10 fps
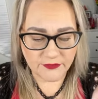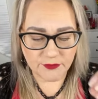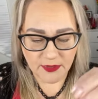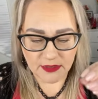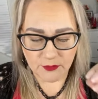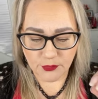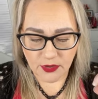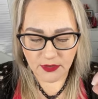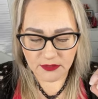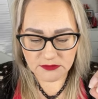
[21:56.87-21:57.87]
makeup
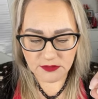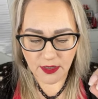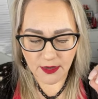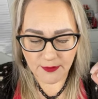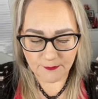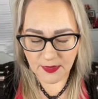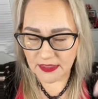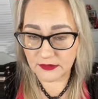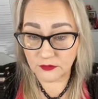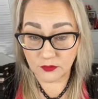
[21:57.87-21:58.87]
product, but
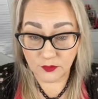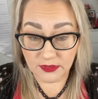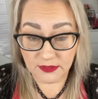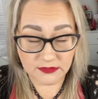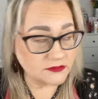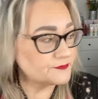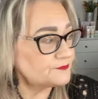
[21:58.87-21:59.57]
I don't know what it is.